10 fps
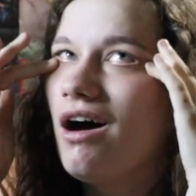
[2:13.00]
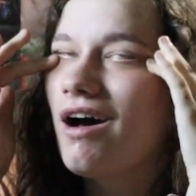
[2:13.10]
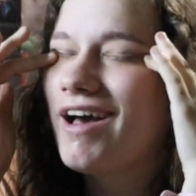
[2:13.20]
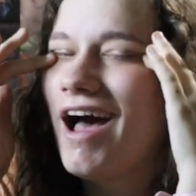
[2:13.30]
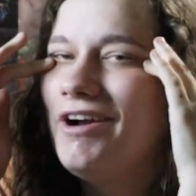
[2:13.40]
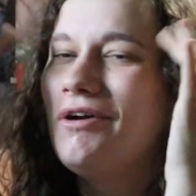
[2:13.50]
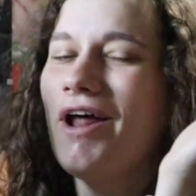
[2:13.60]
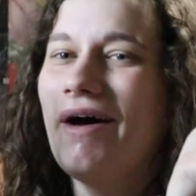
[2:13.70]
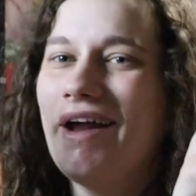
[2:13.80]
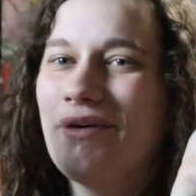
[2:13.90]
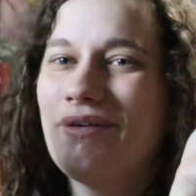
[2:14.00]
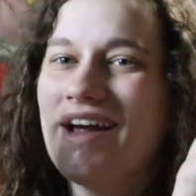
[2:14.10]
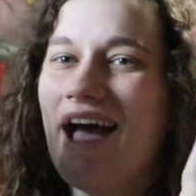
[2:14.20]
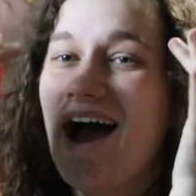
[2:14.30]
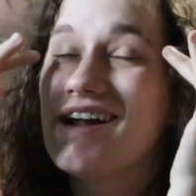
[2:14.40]
I don't know how to
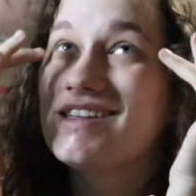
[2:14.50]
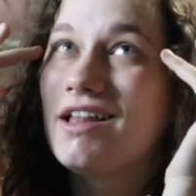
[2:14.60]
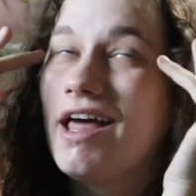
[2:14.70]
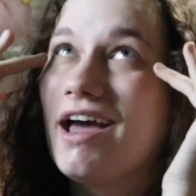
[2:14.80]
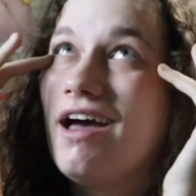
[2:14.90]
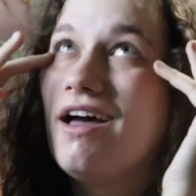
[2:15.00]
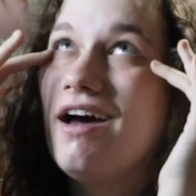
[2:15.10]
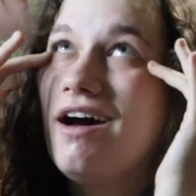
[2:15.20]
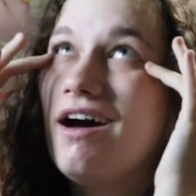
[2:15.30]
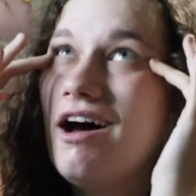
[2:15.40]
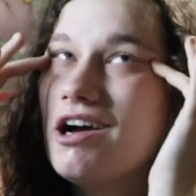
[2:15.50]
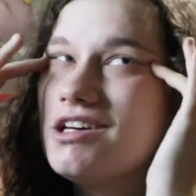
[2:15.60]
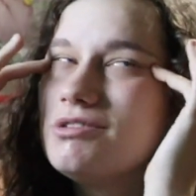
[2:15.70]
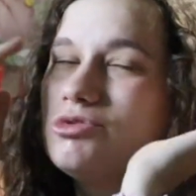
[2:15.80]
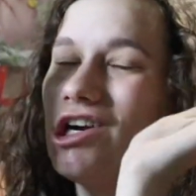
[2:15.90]
react. Like,
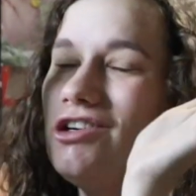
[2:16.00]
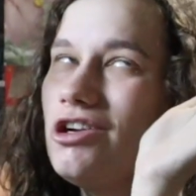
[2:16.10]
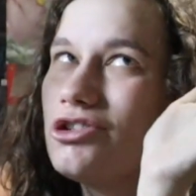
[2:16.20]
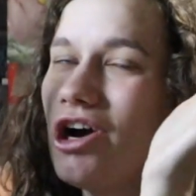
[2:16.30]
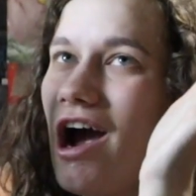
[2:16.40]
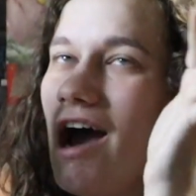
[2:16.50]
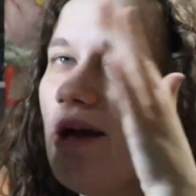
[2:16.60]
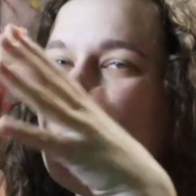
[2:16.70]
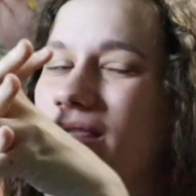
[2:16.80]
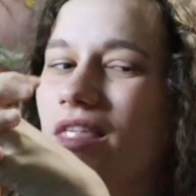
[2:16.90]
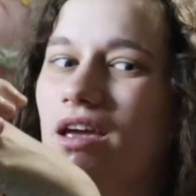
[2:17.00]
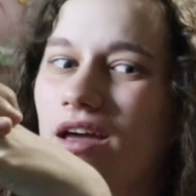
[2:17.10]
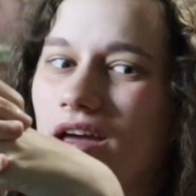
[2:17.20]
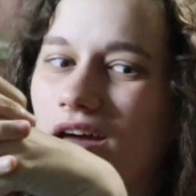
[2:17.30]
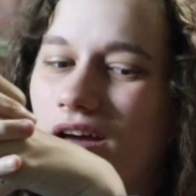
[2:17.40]
cause I'm trying not to cry.
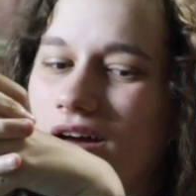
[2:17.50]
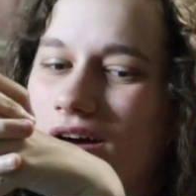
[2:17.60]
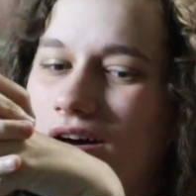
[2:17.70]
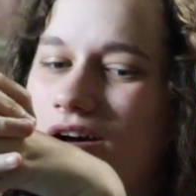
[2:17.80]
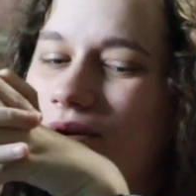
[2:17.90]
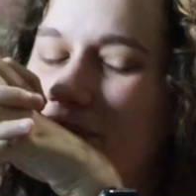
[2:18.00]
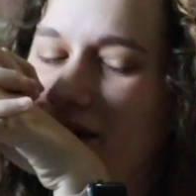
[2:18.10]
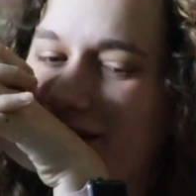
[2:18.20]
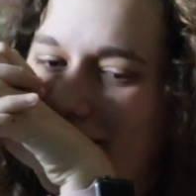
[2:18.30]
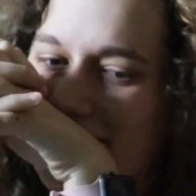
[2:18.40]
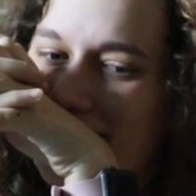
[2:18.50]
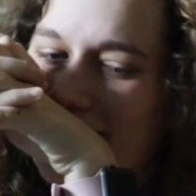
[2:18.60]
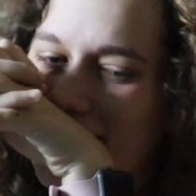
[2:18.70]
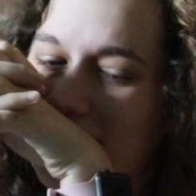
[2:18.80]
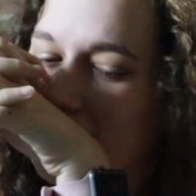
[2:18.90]
Oh my
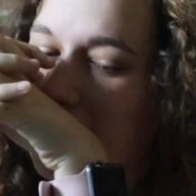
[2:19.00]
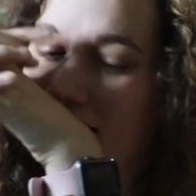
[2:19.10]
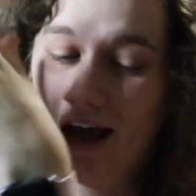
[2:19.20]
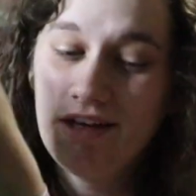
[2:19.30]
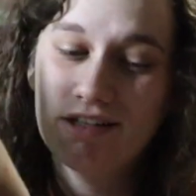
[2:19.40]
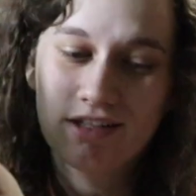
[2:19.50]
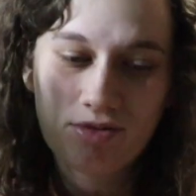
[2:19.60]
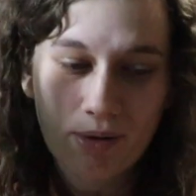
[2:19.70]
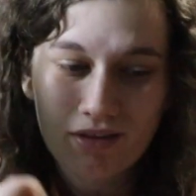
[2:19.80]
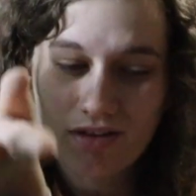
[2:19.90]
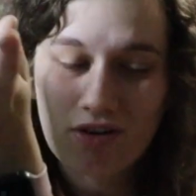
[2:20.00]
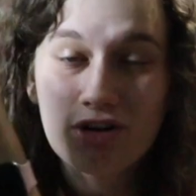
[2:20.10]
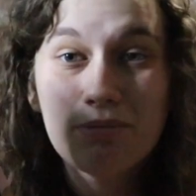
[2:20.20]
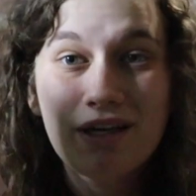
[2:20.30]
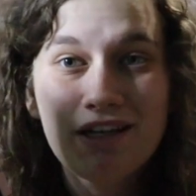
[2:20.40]
god. I didn't expect the
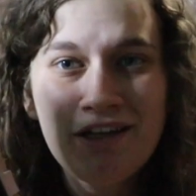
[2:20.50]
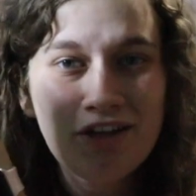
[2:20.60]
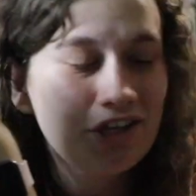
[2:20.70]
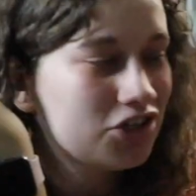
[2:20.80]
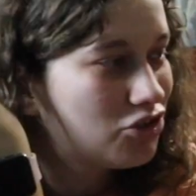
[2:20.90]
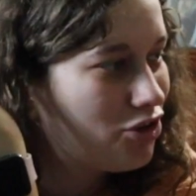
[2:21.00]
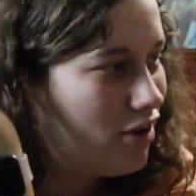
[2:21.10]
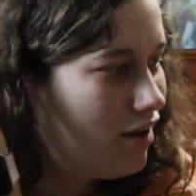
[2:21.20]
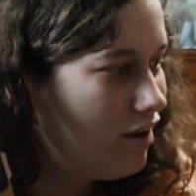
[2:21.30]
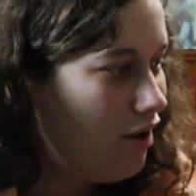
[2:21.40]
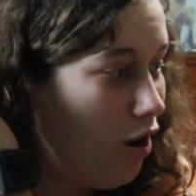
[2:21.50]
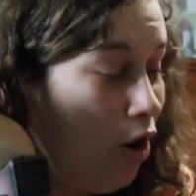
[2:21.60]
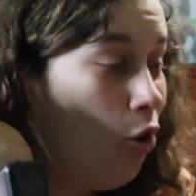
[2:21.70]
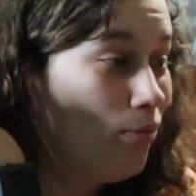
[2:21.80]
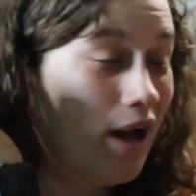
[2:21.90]
song to be in English.
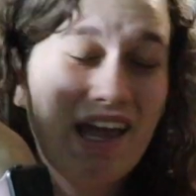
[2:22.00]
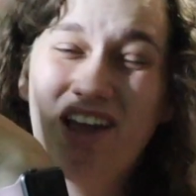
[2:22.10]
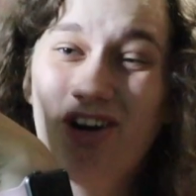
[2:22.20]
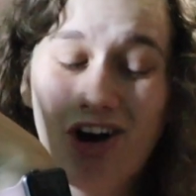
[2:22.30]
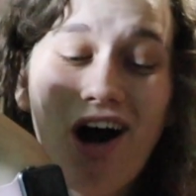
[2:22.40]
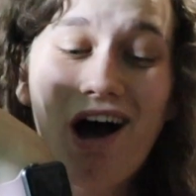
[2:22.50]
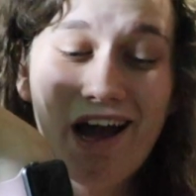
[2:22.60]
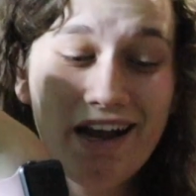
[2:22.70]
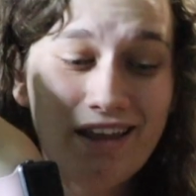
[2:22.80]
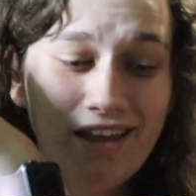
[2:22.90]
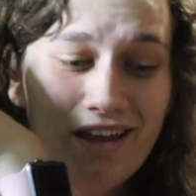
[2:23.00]
Oh my god.